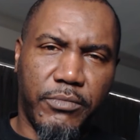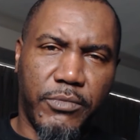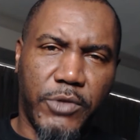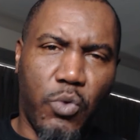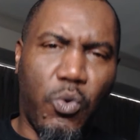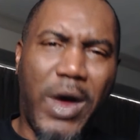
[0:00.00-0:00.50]

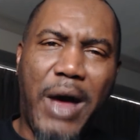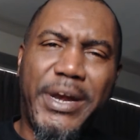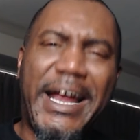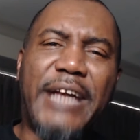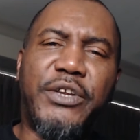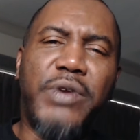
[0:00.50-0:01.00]
Why would
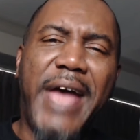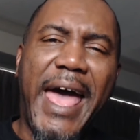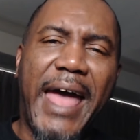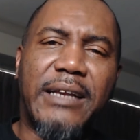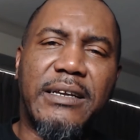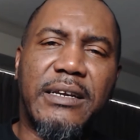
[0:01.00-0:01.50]
I do that?
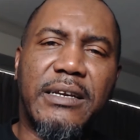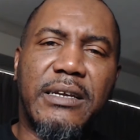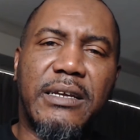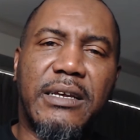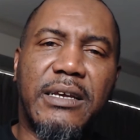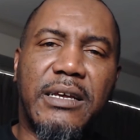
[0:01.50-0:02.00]

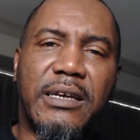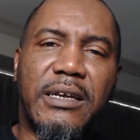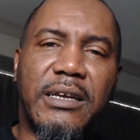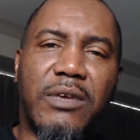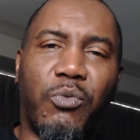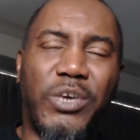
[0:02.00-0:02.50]

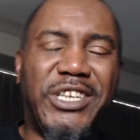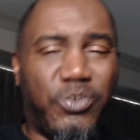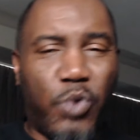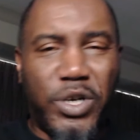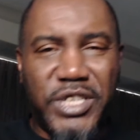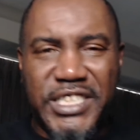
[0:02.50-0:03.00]
We just
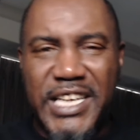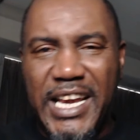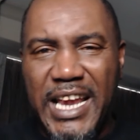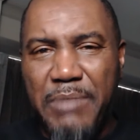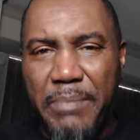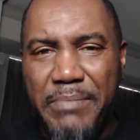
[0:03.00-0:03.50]
wanted to send
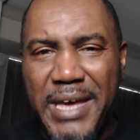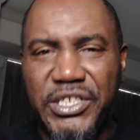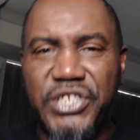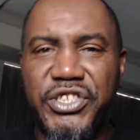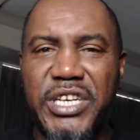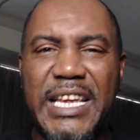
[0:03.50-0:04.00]
him a message
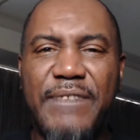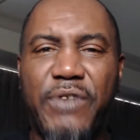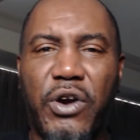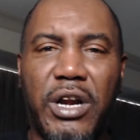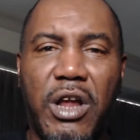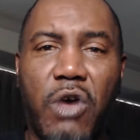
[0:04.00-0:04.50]
to leave her
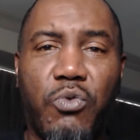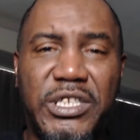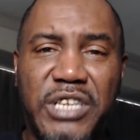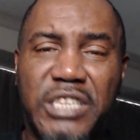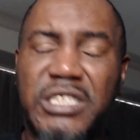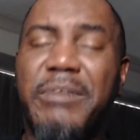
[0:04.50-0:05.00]
alone. We
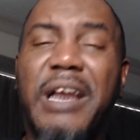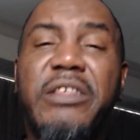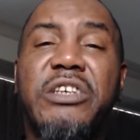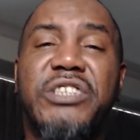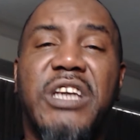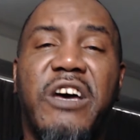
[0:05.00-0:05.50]
took some other
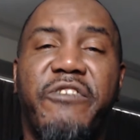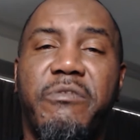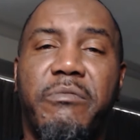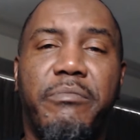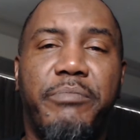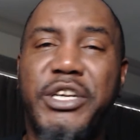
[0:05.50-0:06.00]
stuff,
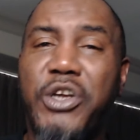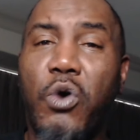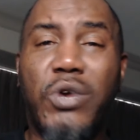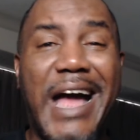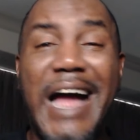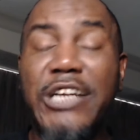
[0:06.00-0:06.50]
but no
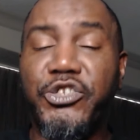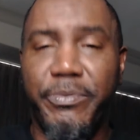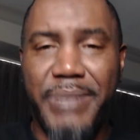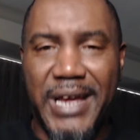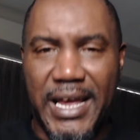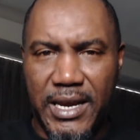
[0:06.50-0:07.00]

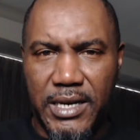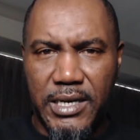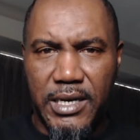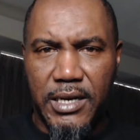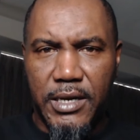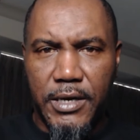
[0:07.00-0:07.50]
contraband.
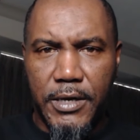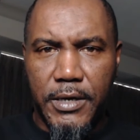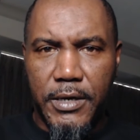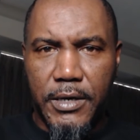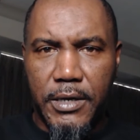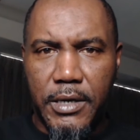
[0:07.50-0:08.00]

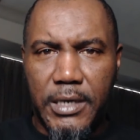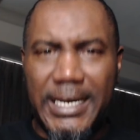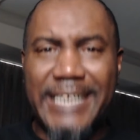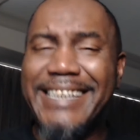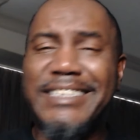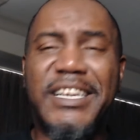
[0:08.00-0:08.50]
Like
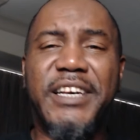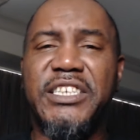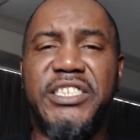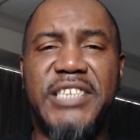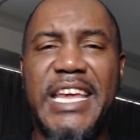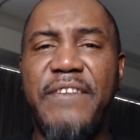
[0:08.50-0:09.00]
they took his
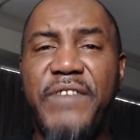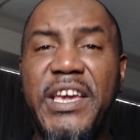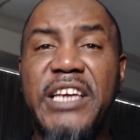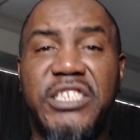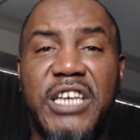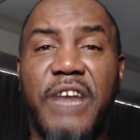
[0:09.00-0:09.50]
TV and
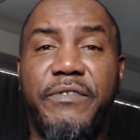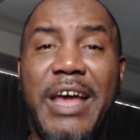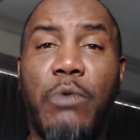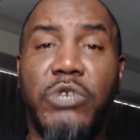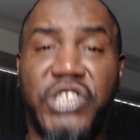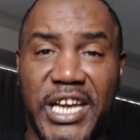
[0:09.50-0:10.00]
stuff that
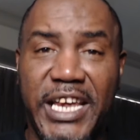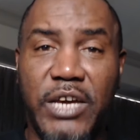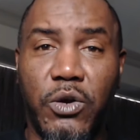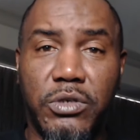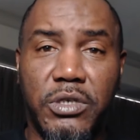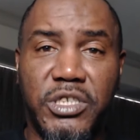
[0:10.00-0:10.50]
was
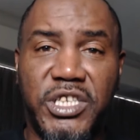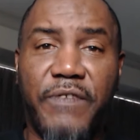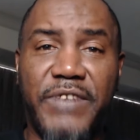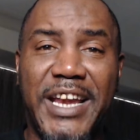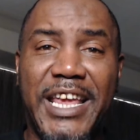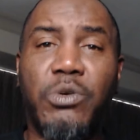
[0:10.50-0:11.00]
legal, stuff
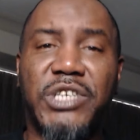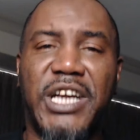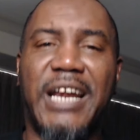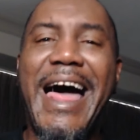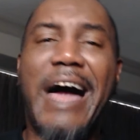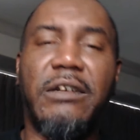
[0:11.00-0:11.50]
that he was
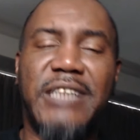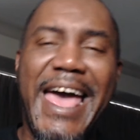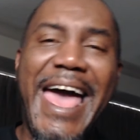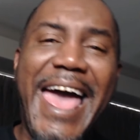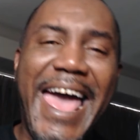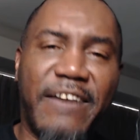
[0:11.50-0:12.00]
allowed to
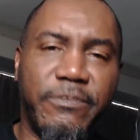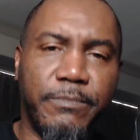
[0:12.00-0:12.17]
have.